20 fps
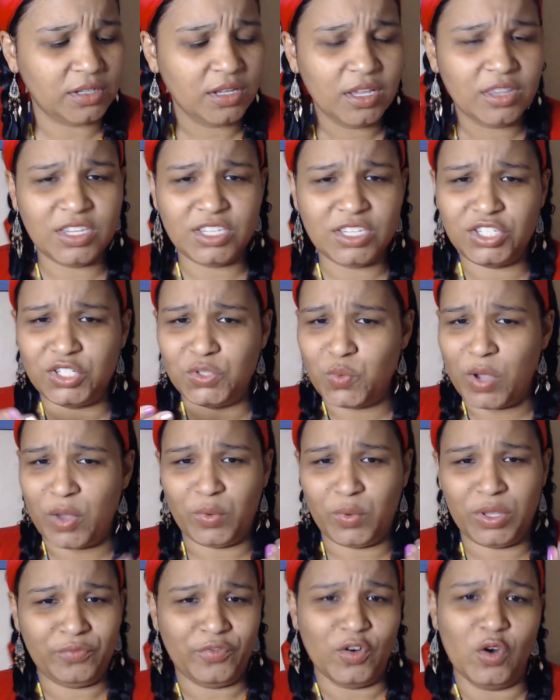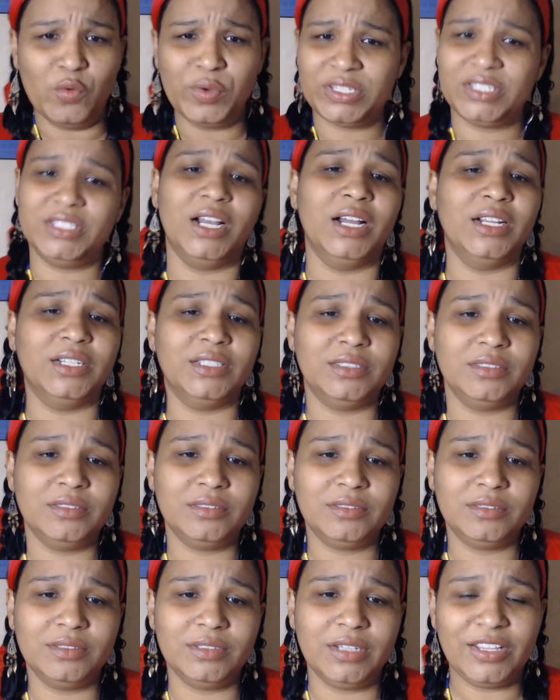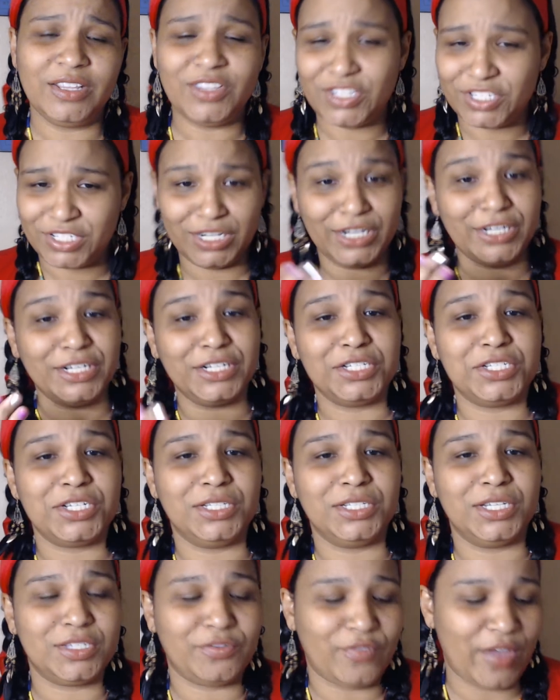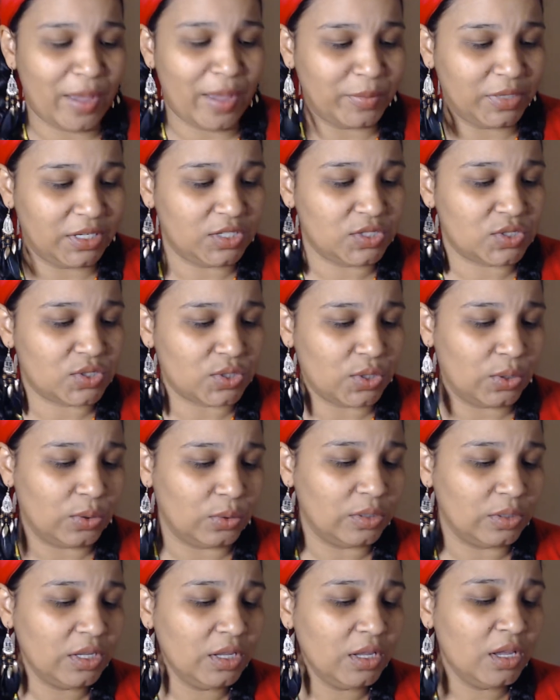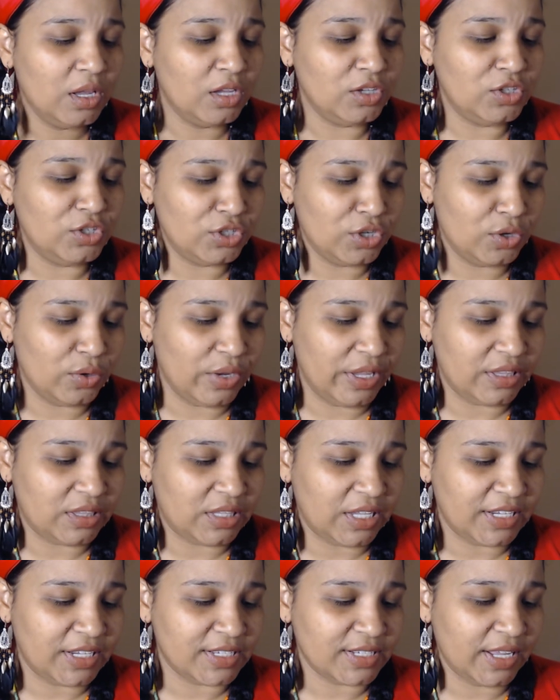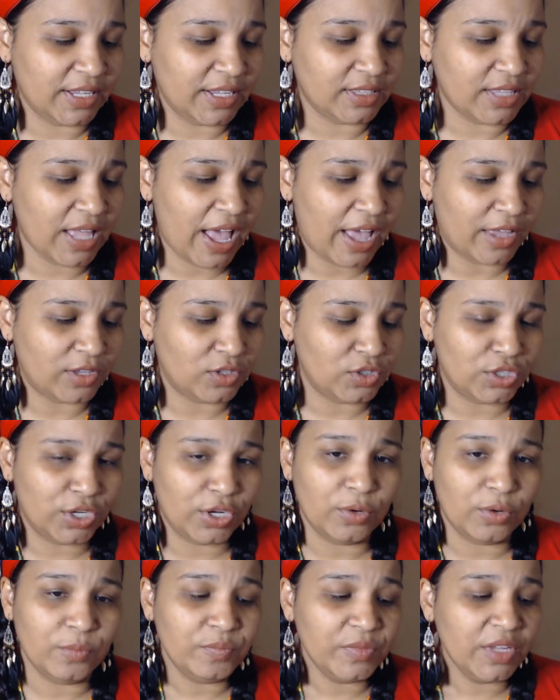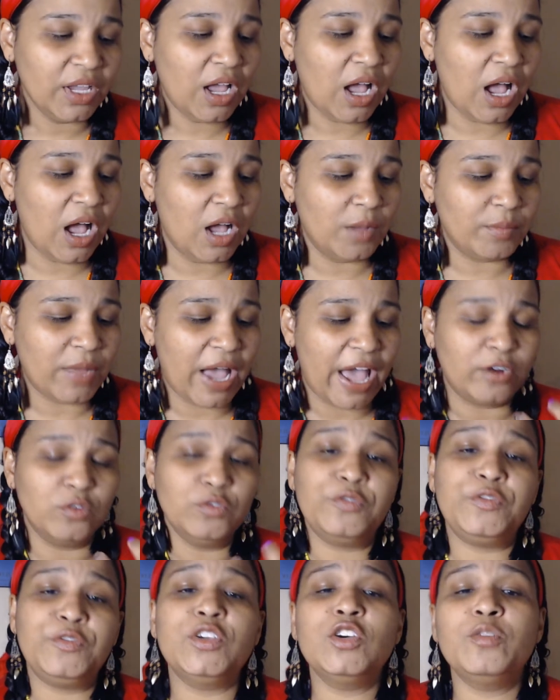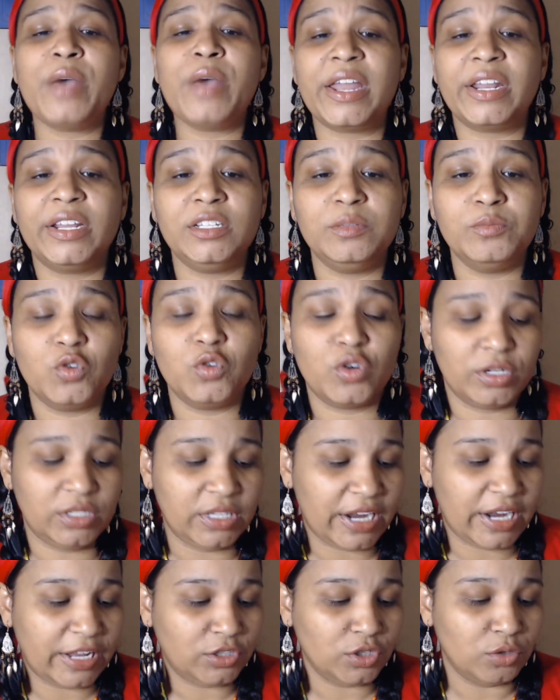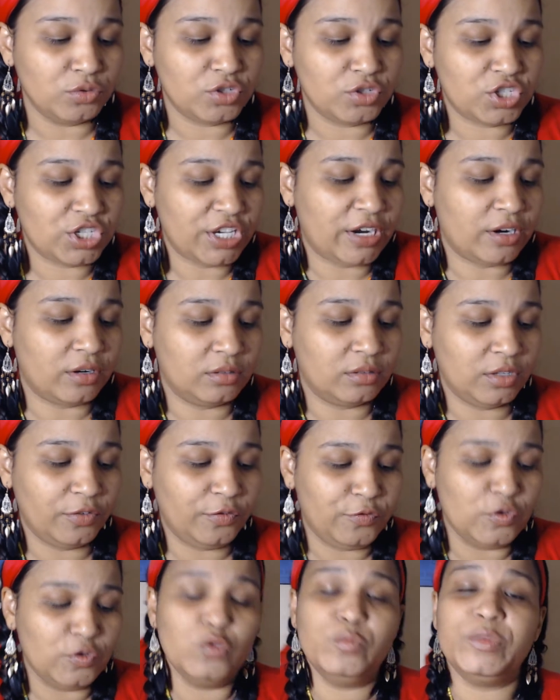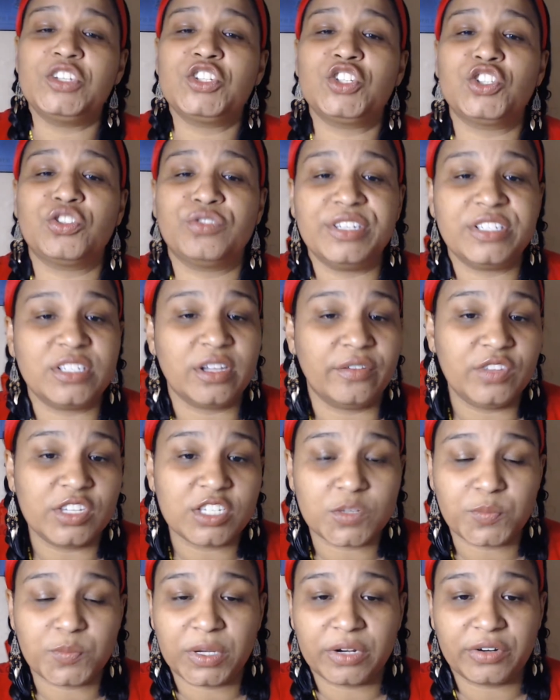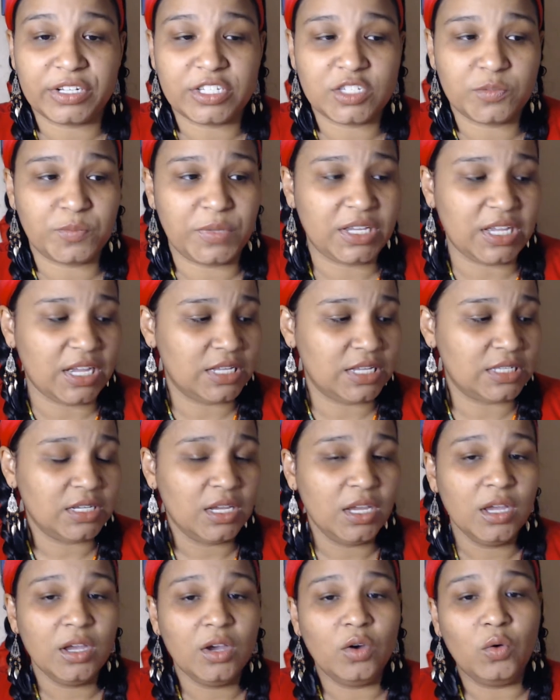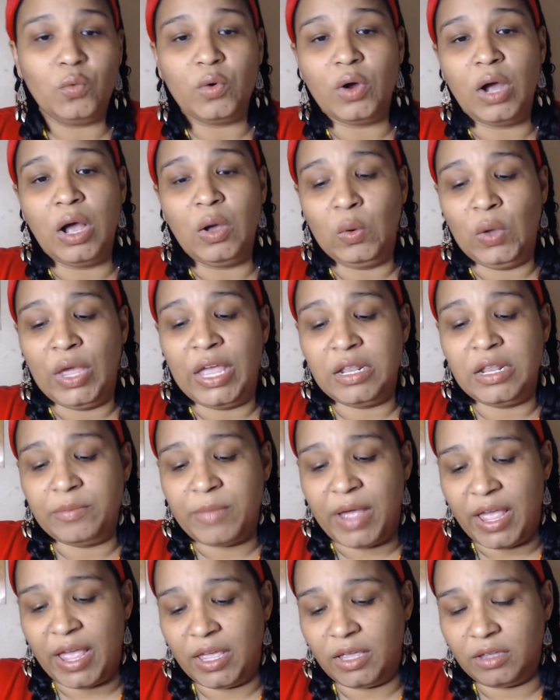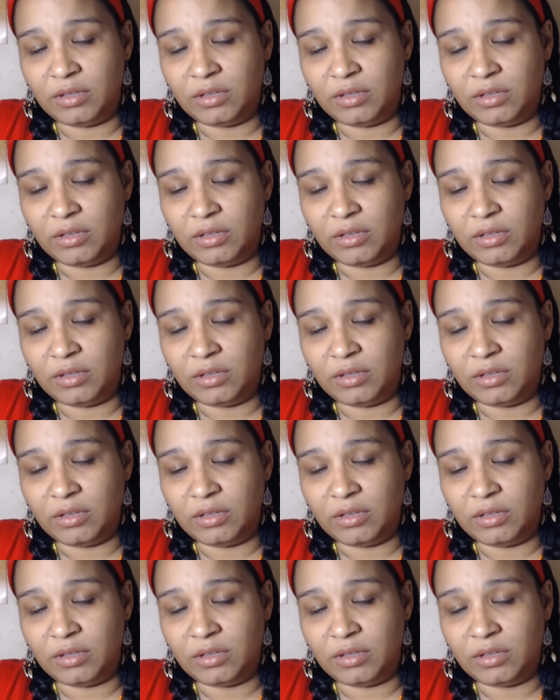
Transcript: This is what we've always done in this lineage in this family so you know and things like that you know um, i don't feel bad anymore that i don't share the full mysteries of the spirits because in my